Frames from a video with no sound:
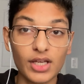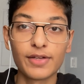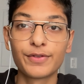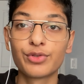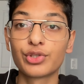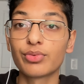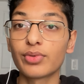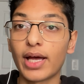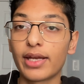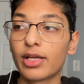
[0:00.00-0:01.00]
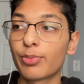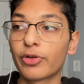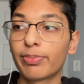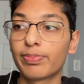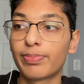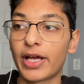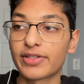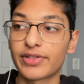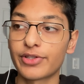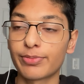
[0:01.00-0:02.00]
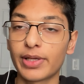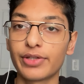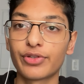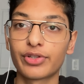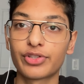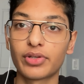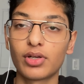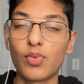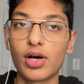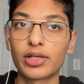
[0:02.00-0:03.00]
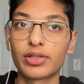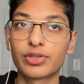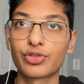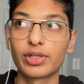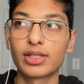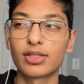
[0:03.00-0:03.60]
If you do end up with pests on your plant, you're just gonna wanna treat it